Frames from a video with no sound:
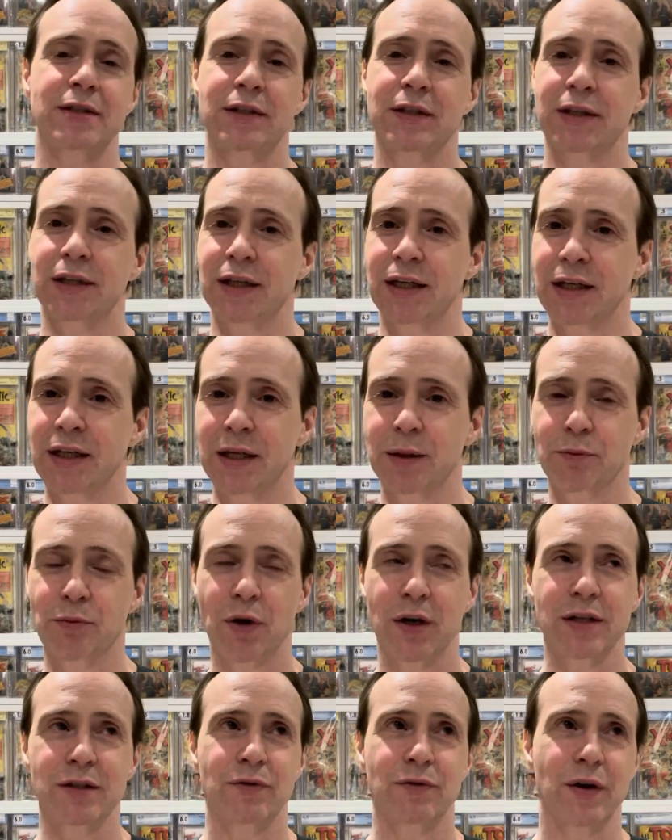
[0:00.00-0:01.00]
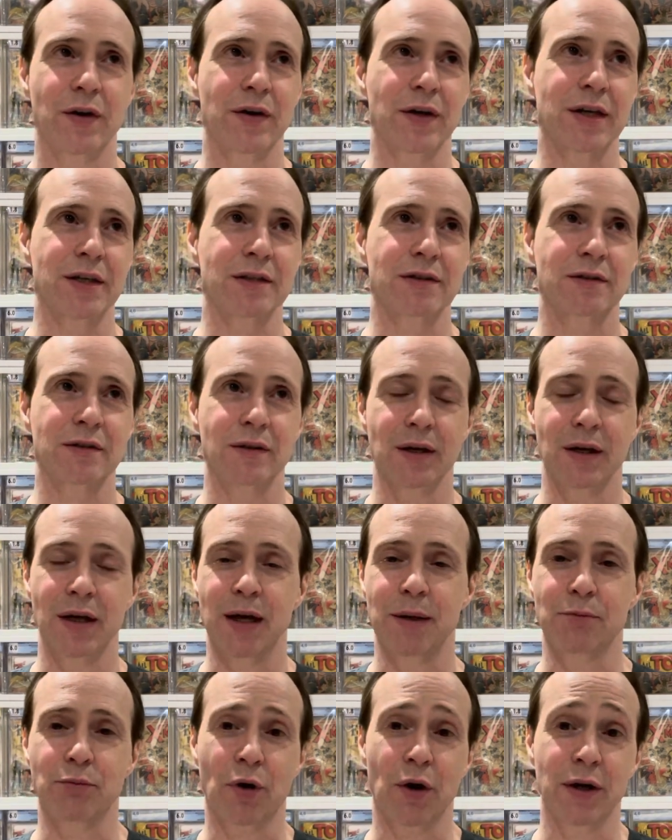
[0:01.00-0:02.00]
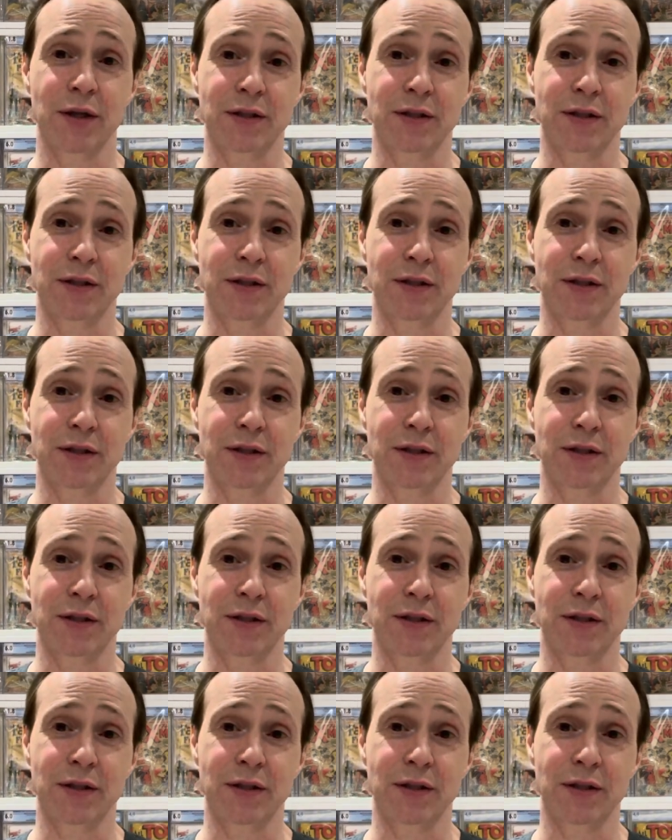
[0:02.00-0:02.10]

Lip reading: Canadian price variants, and